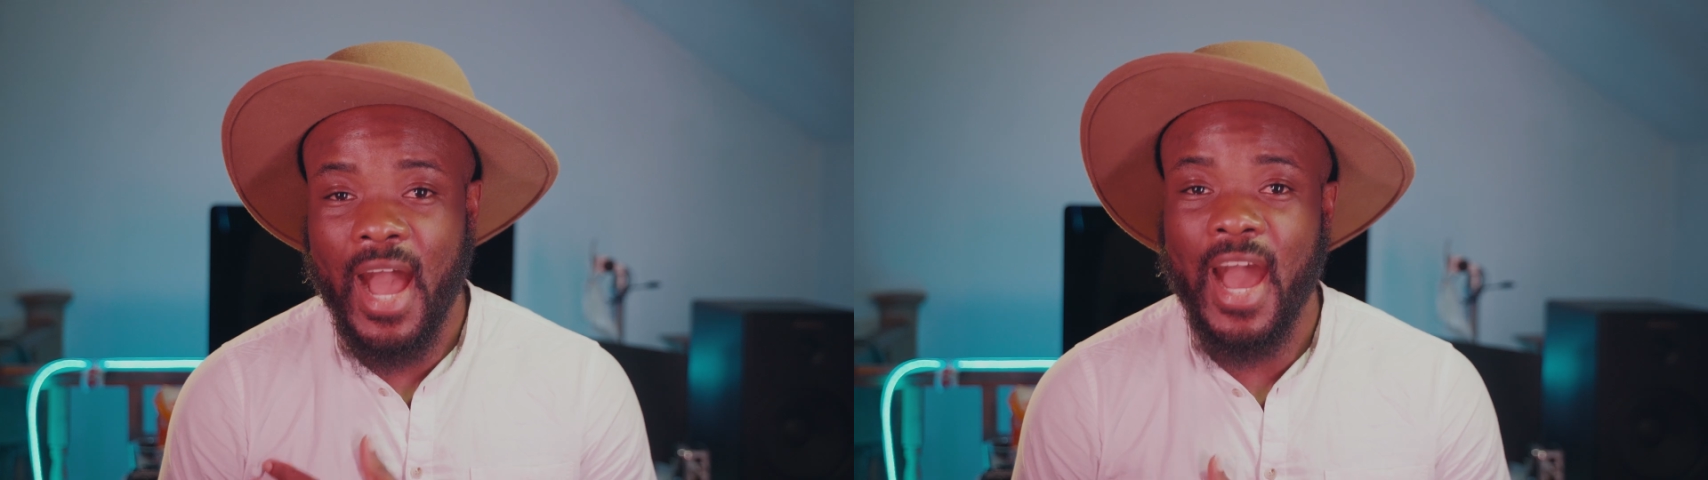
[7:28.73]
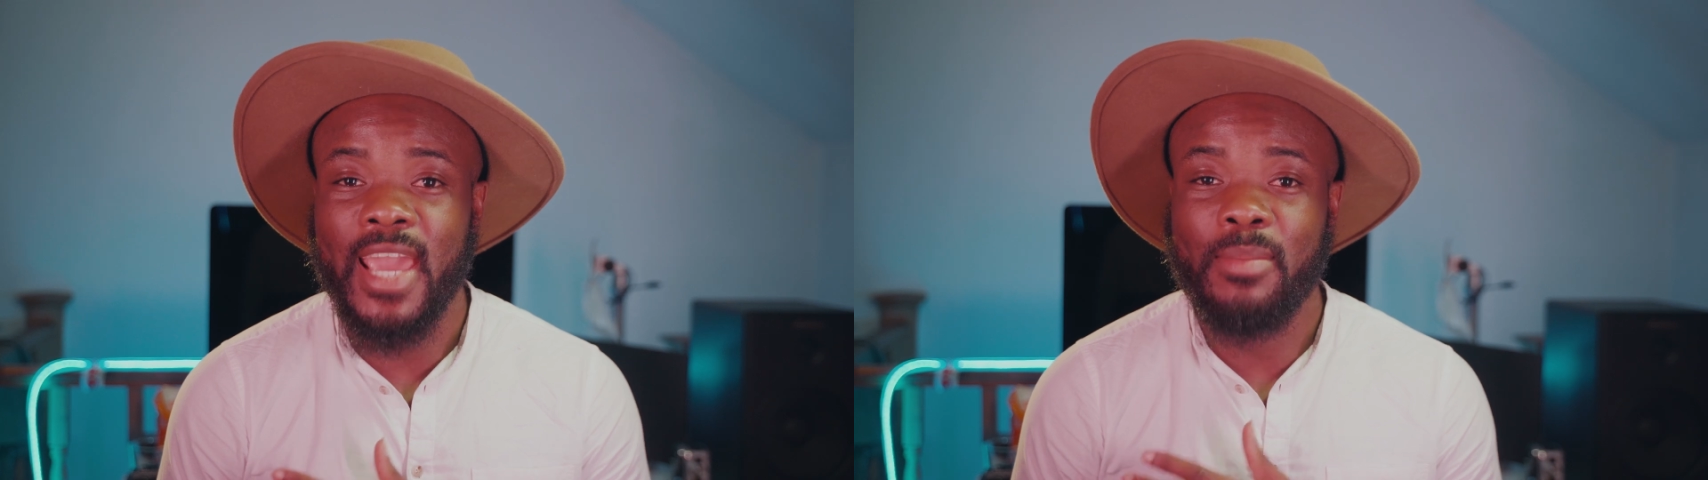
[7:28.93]

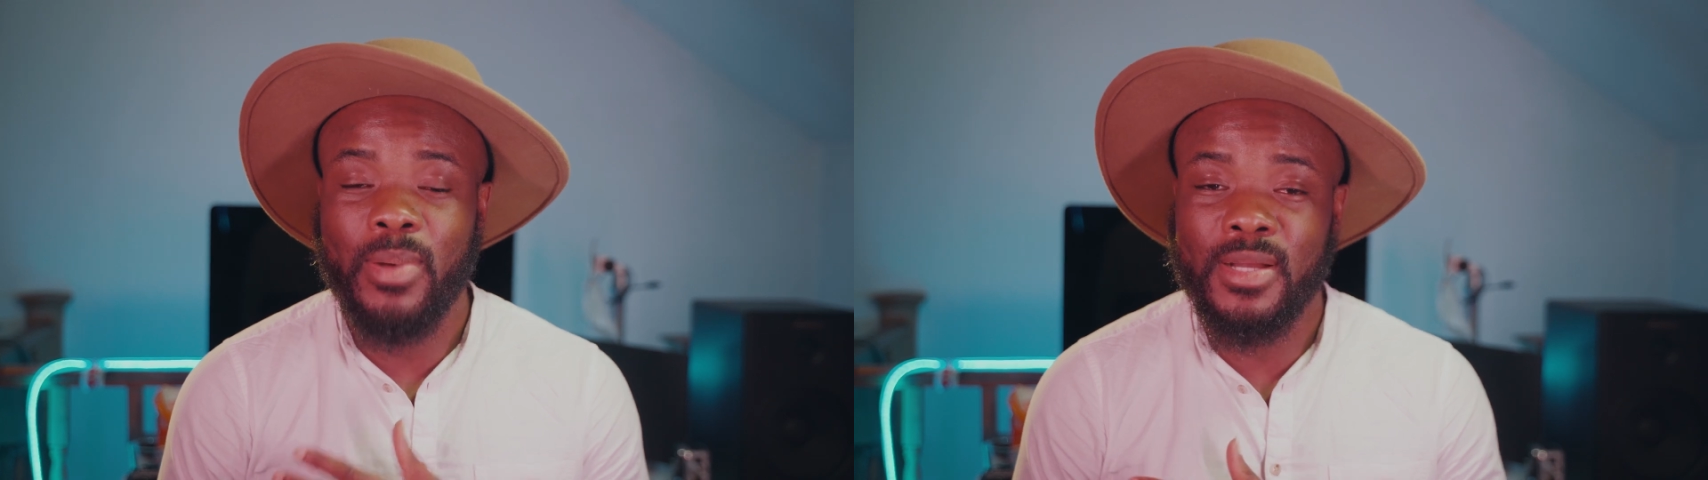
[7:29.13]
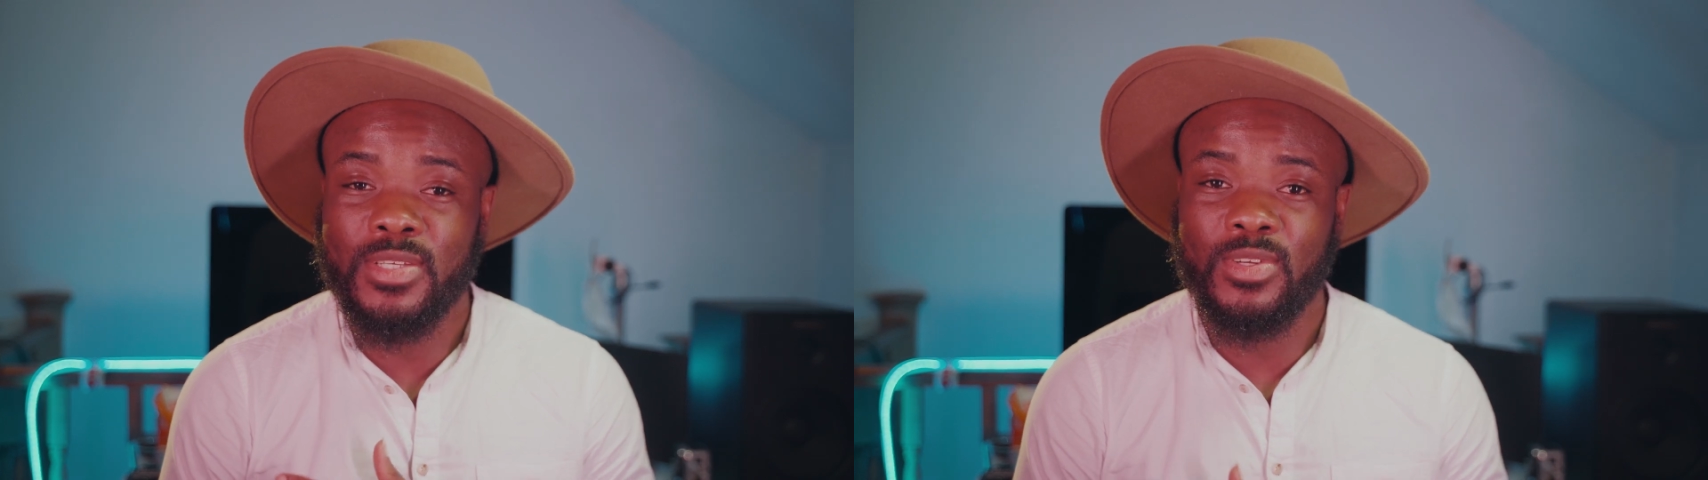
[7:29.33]
I
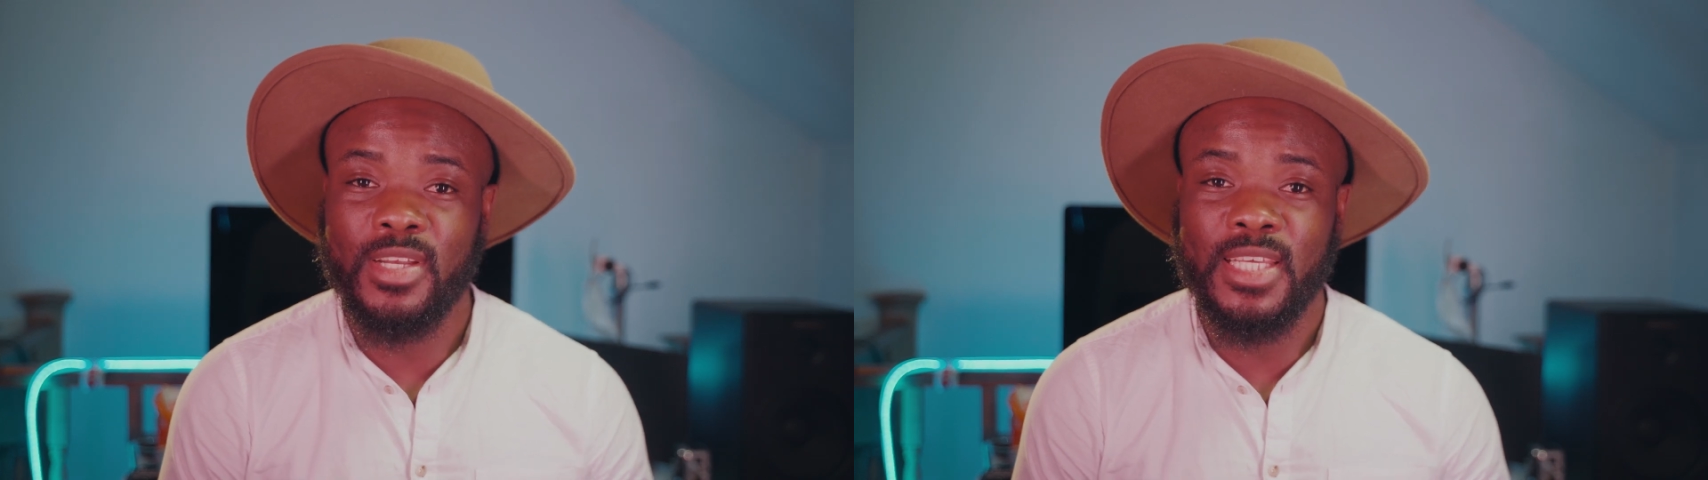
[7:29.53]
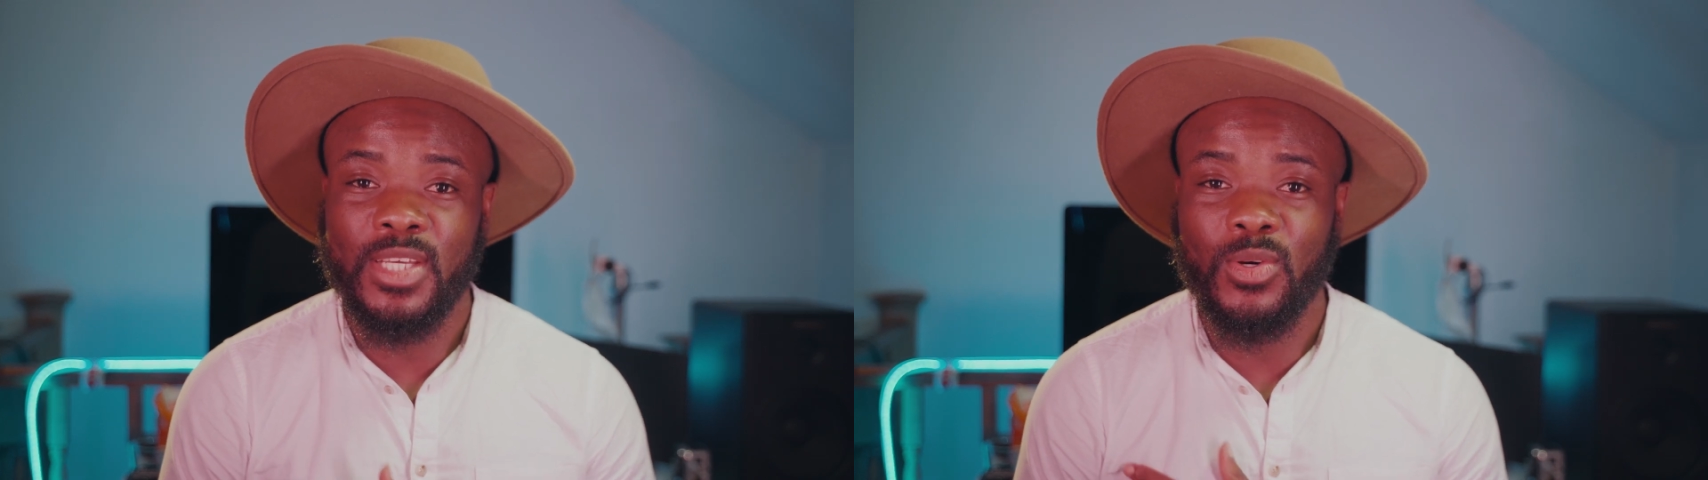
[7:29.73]

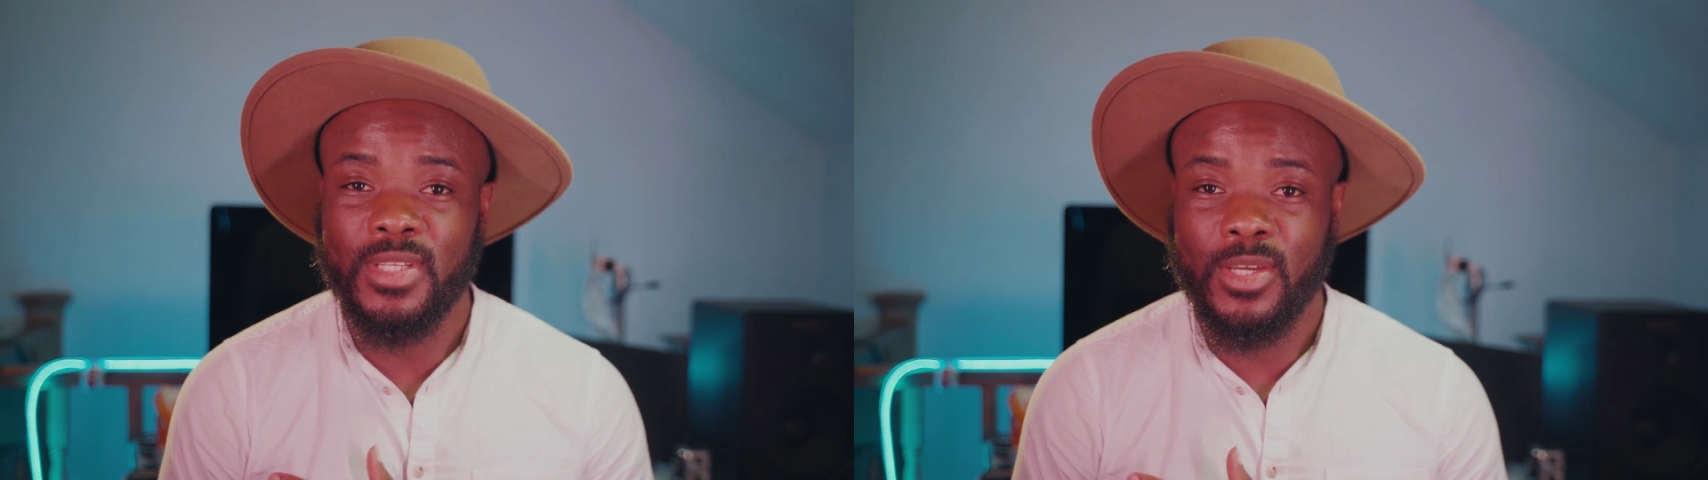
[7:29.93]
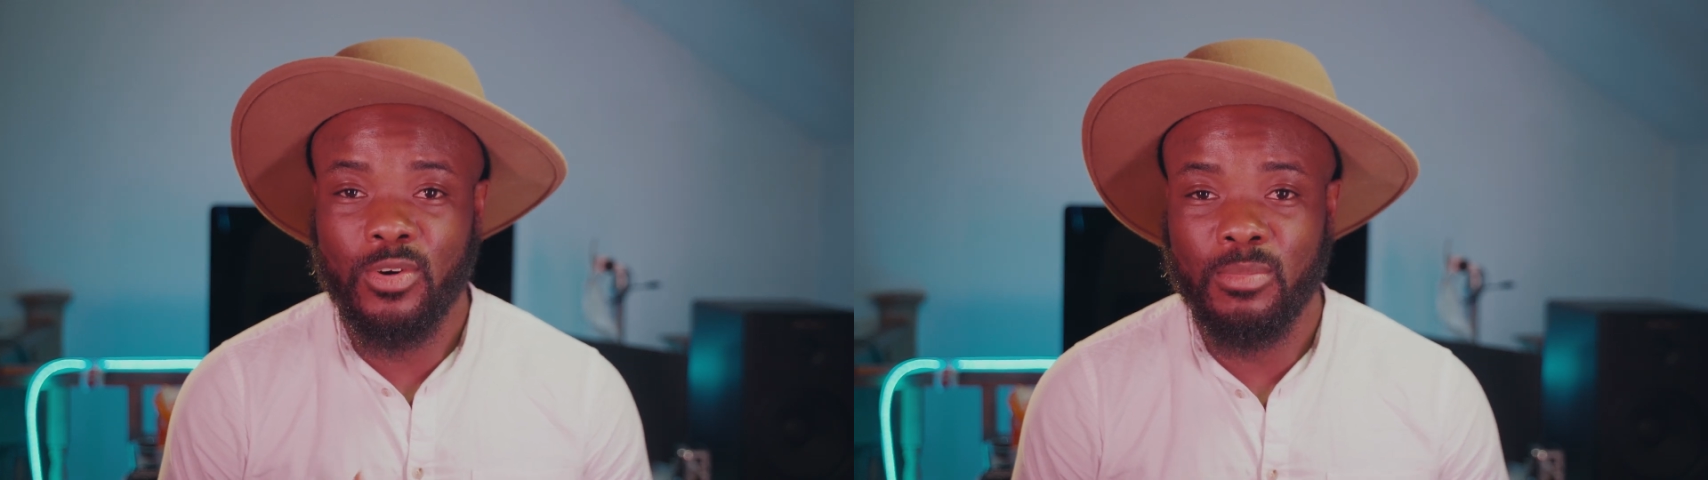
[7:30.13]
personally
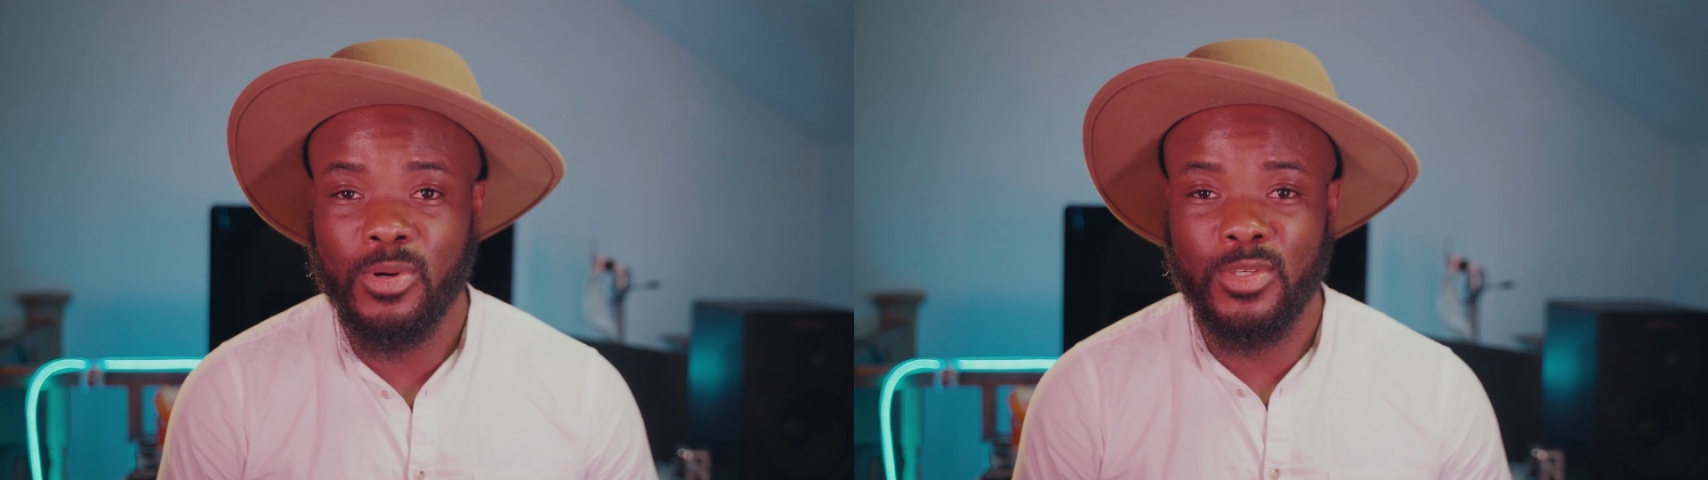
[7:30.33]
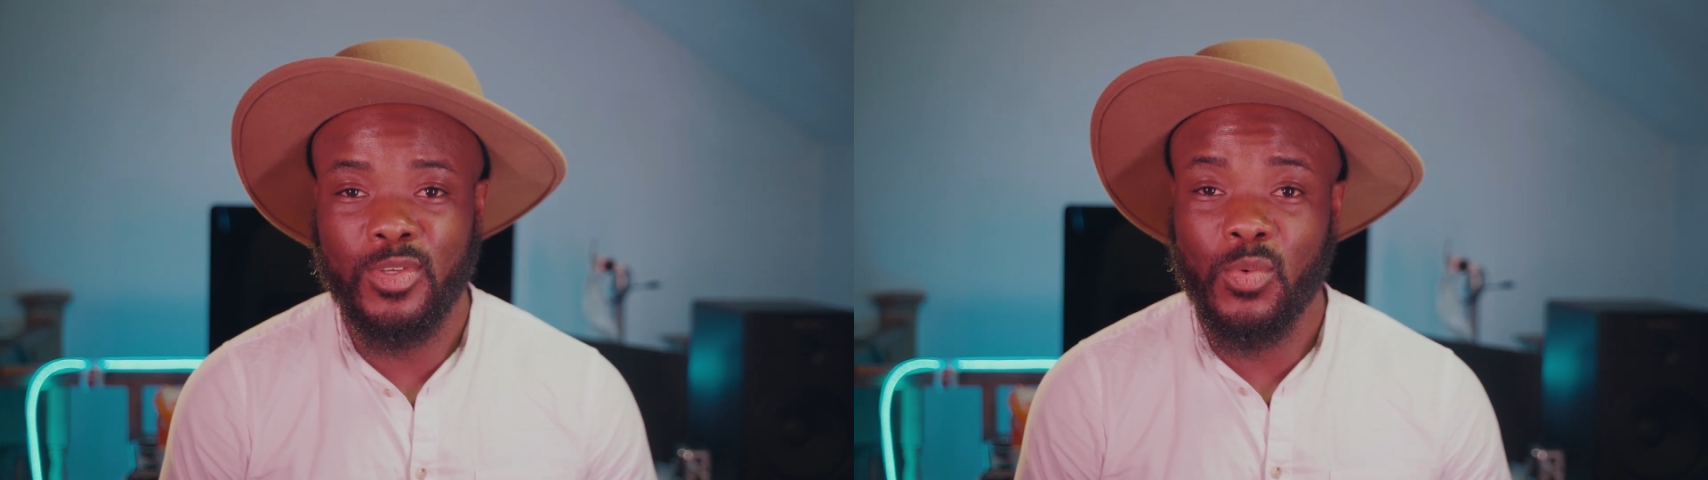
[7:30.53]
got the
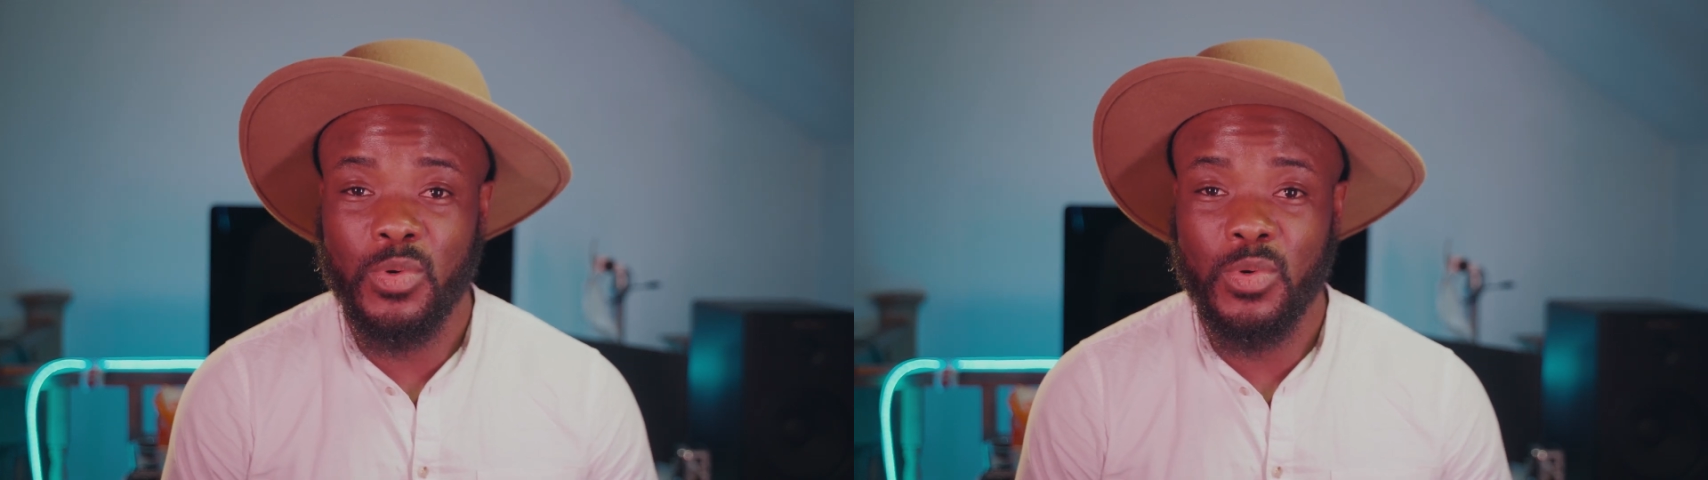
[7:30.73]
Komodo,